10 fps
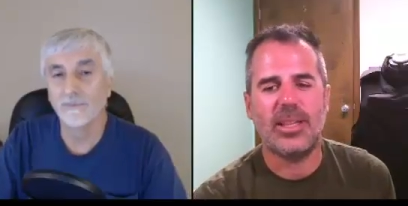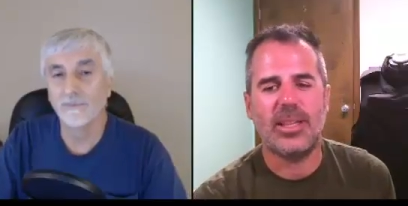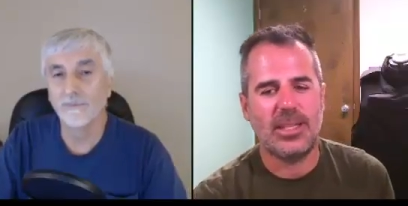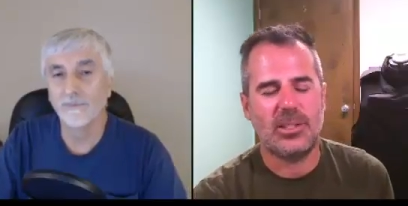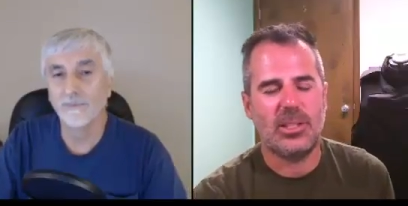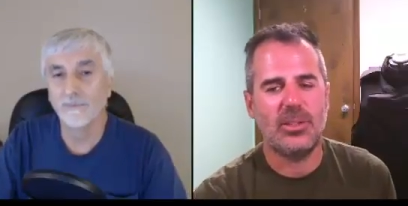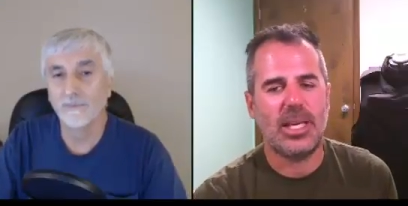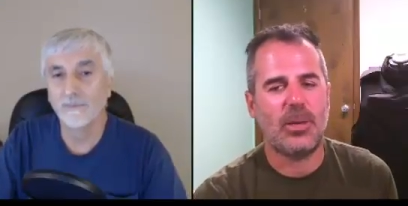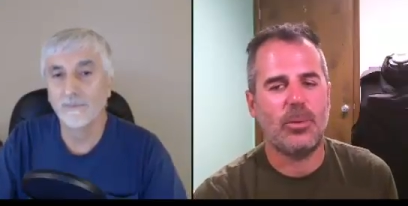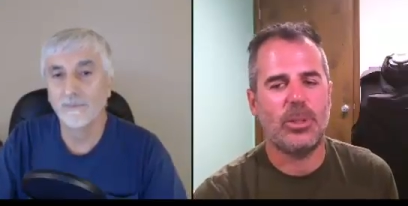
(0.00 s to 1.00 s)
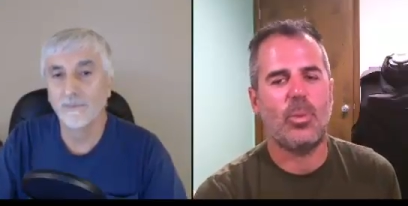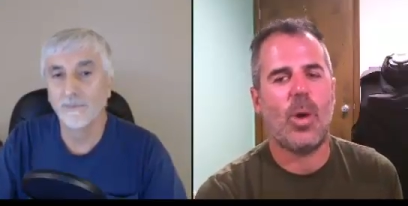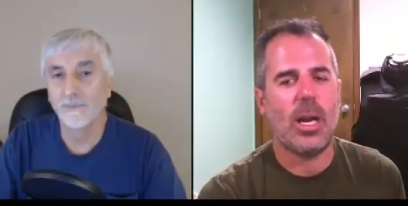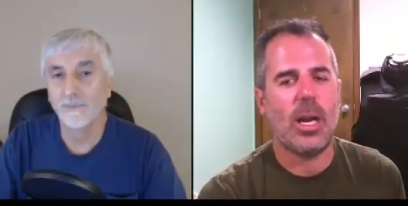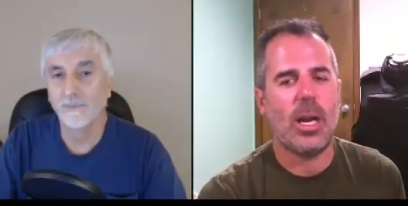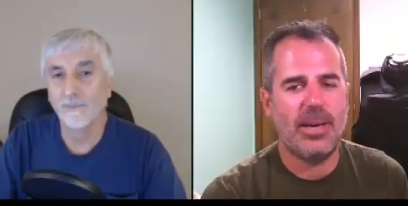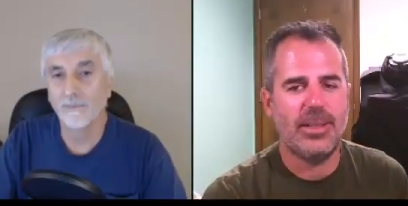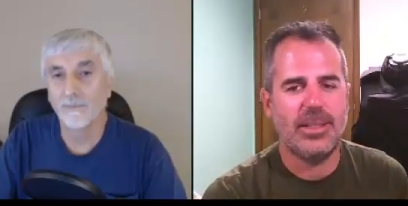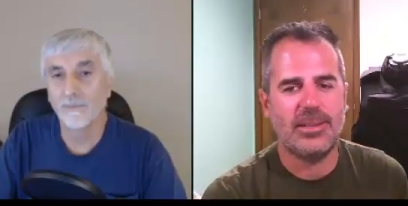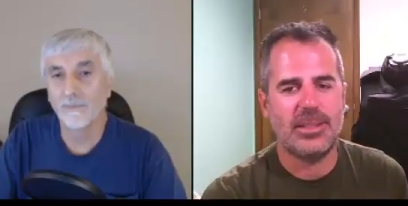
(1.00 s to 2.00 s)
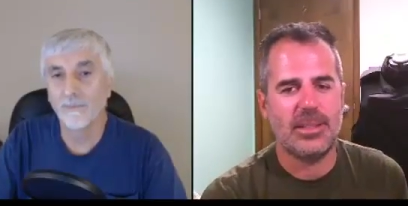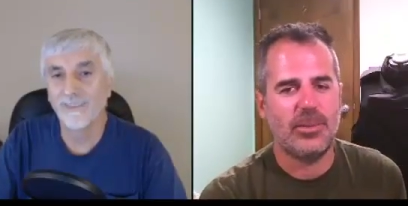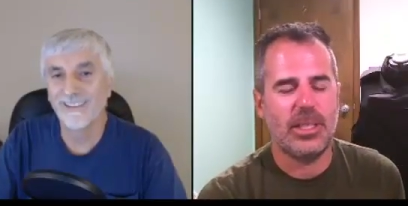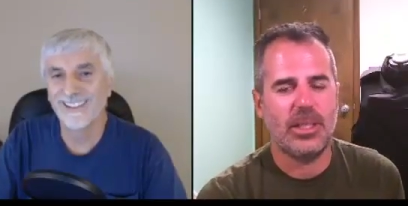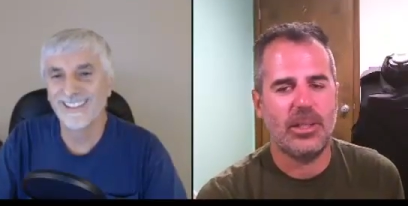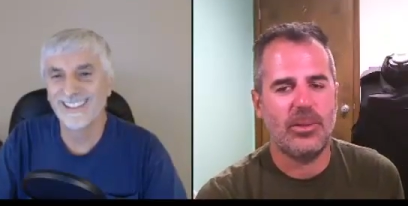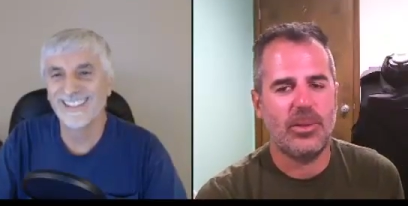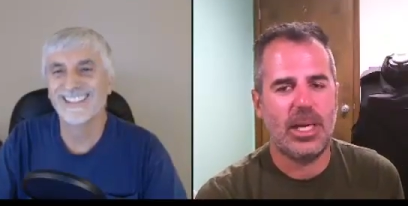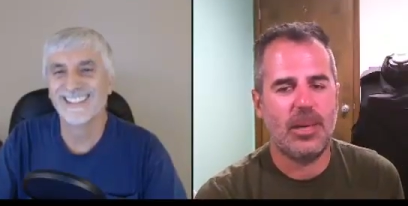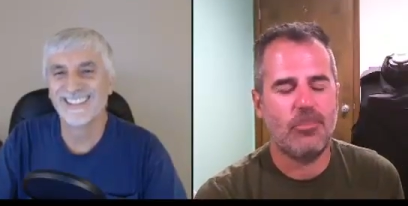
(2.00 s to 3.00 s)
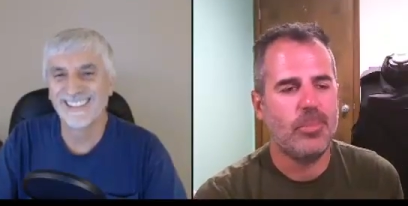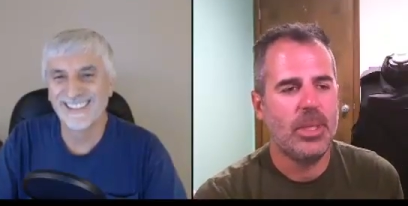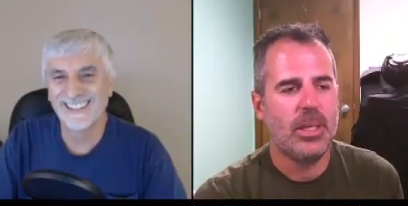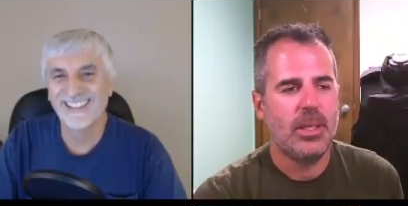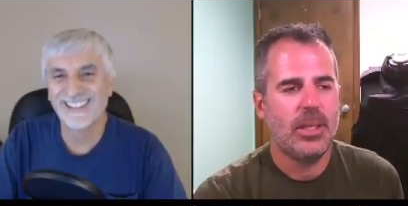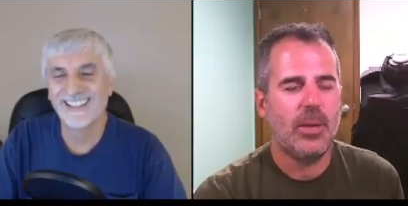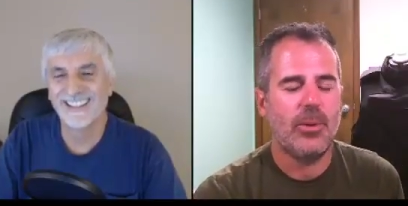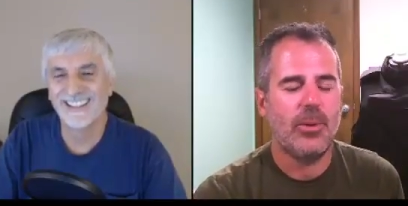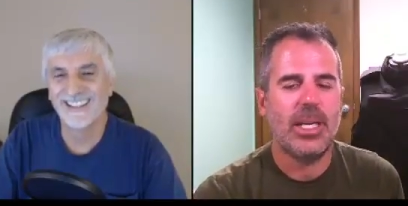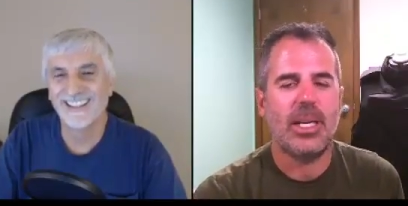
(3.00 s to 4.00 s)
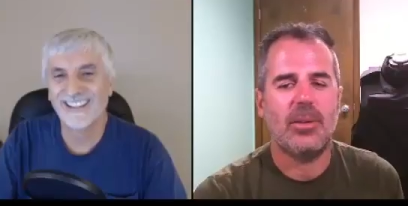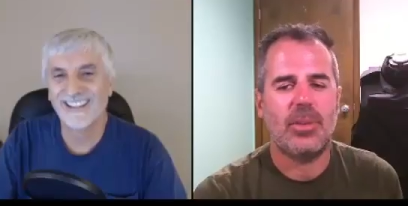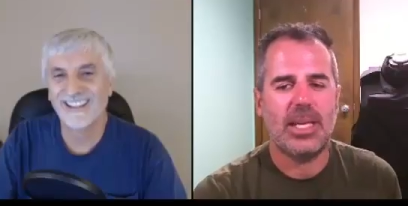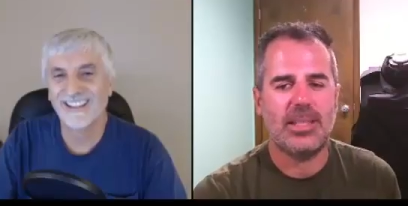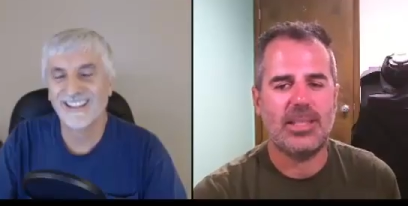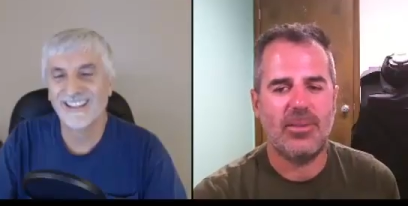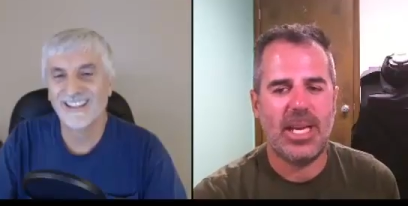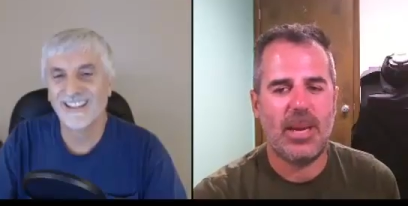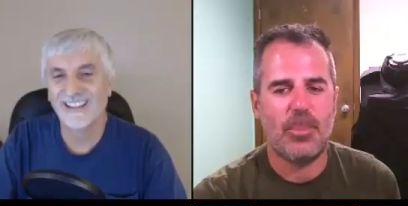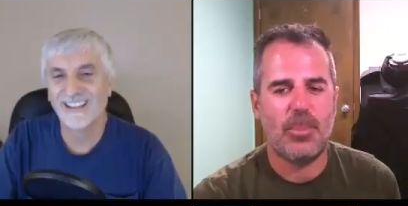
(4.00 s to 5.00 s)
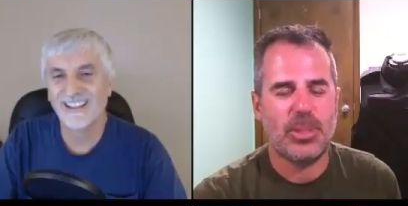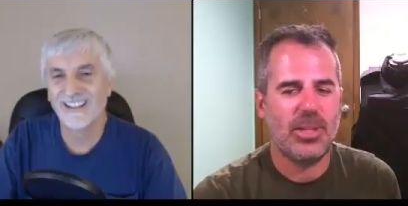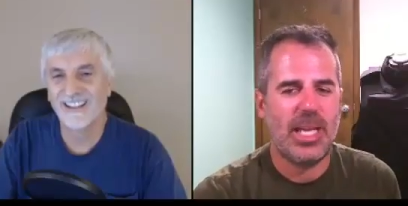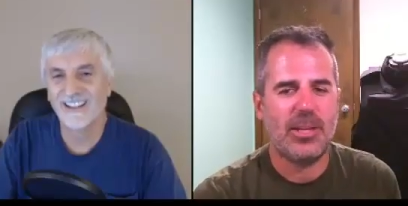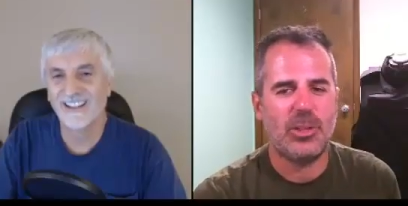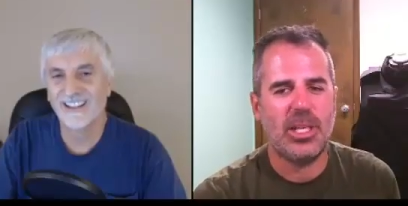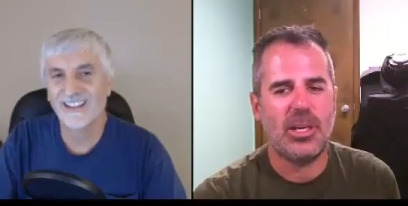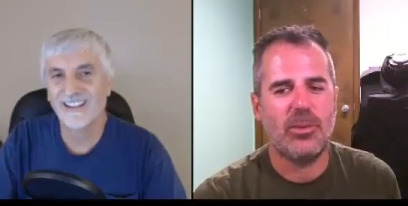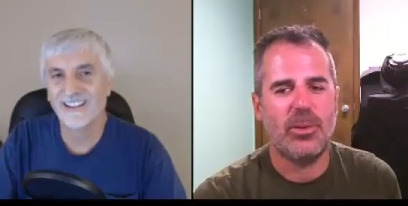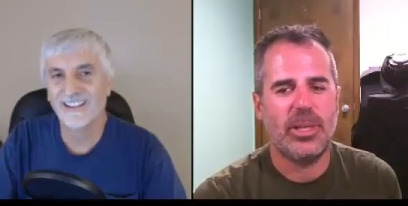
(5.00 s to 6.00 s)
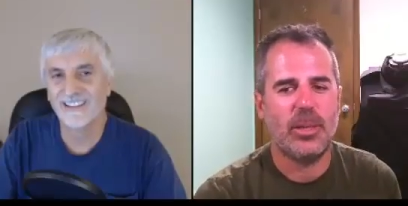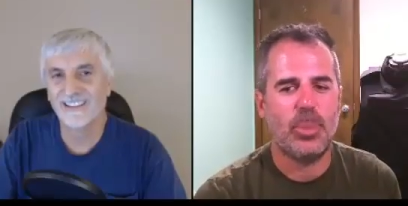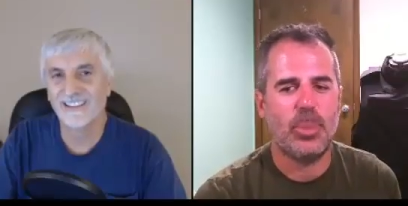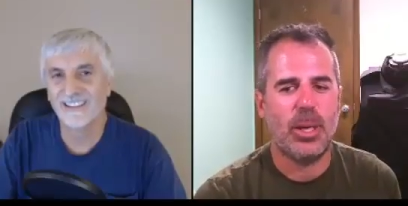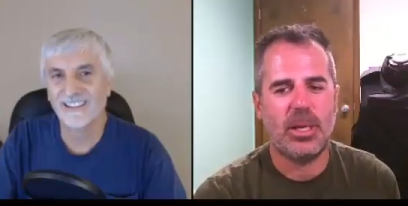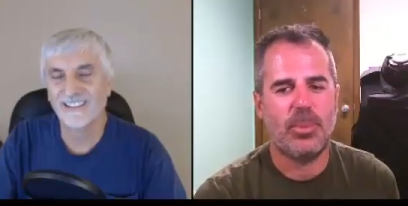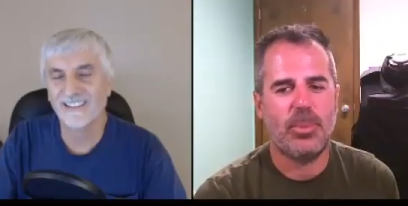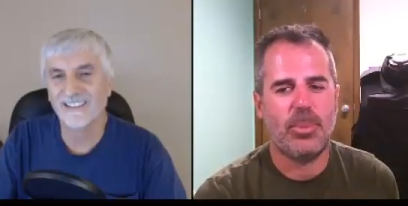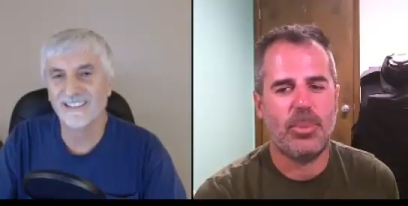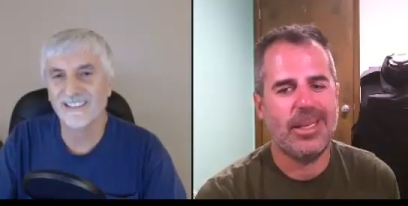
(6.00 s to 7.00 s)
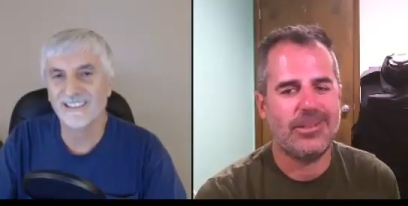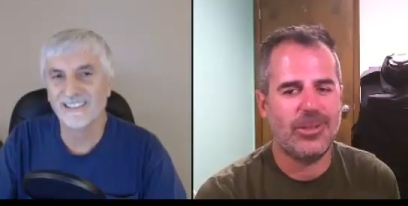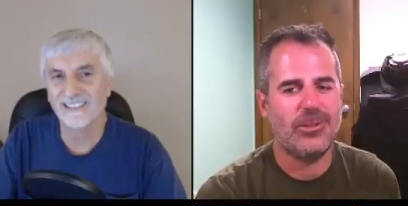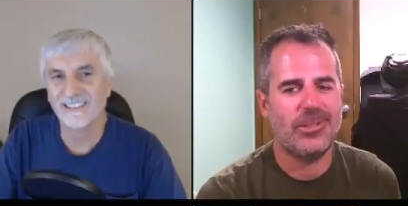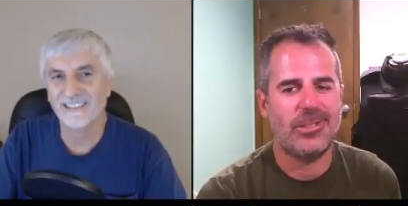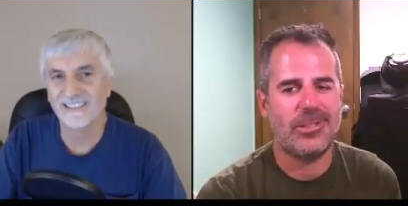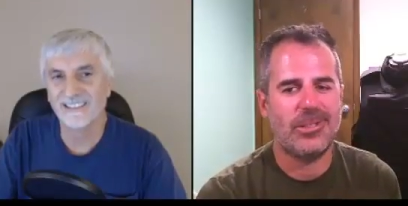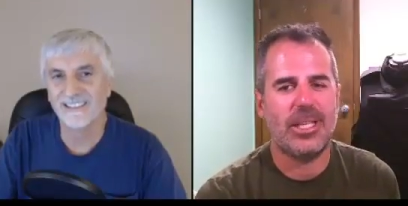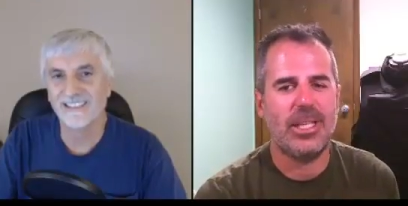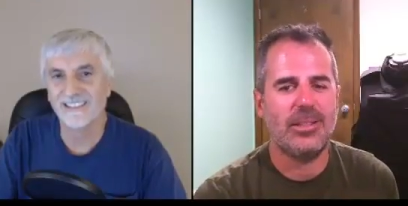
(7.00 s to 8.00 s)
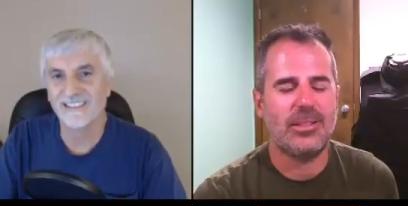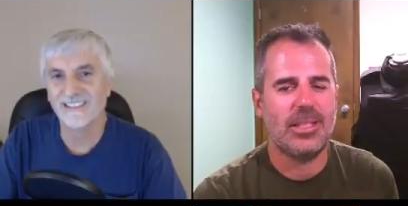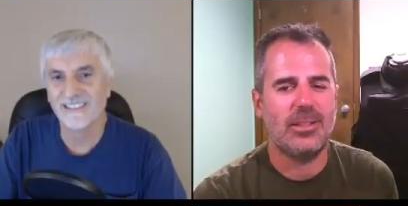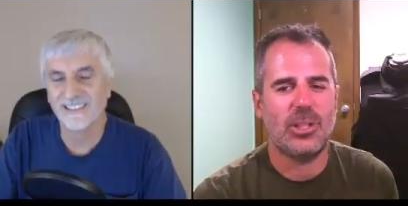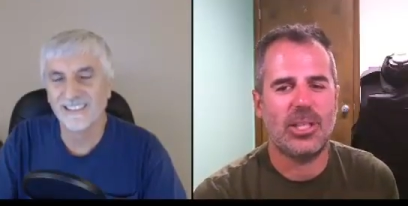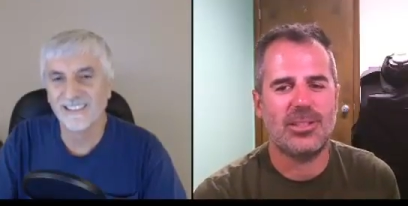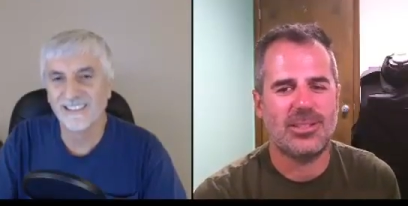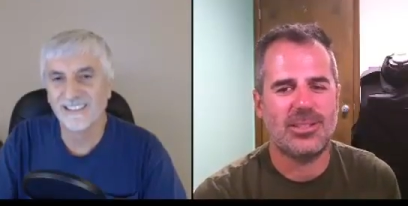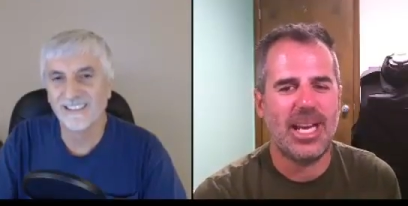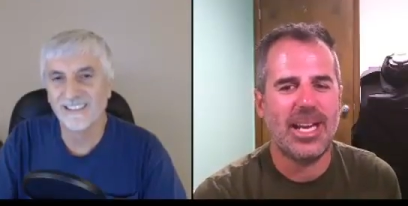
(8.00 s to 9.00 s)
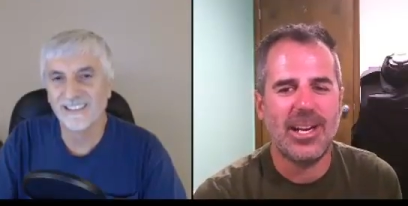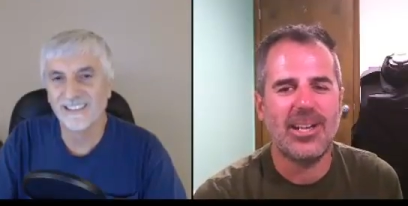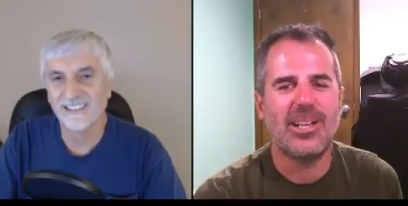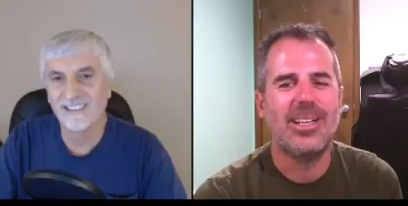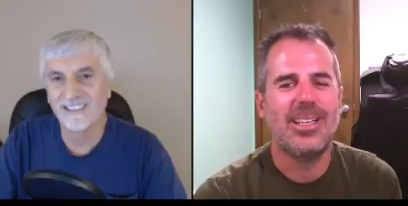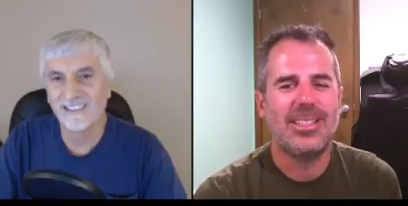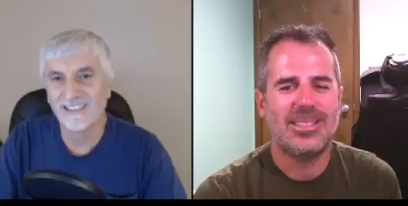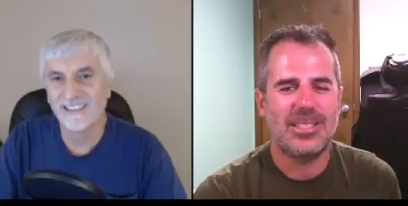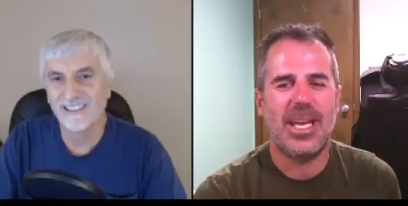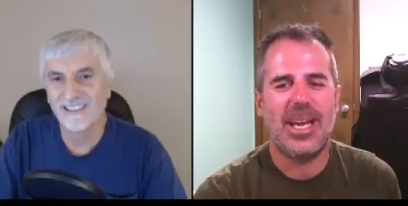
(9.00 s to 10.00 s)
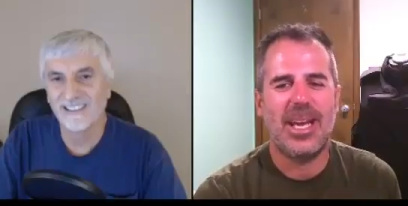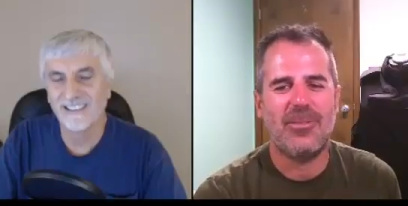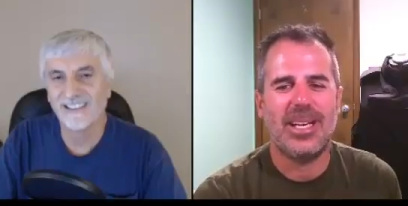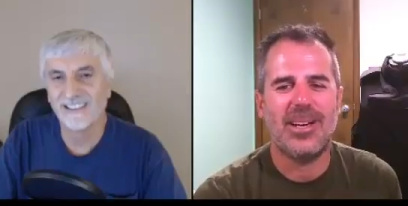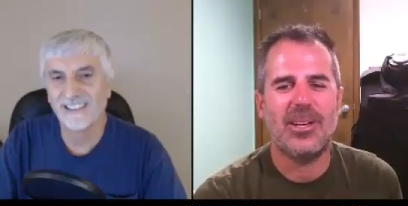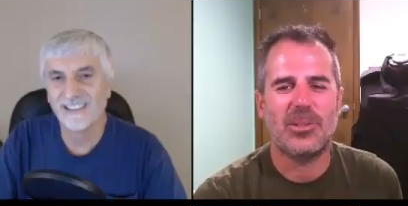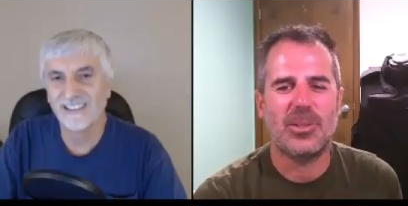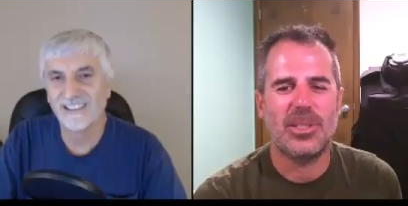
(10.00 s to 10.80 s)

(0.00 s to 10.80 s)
Speaker 1: and we do, um, you know, we did a Thanksgiving episode last year where we did pumpkin pies, frozen turkeys, and jugs of cider. So we have like all sorts of. Yesterday we did fruitcake.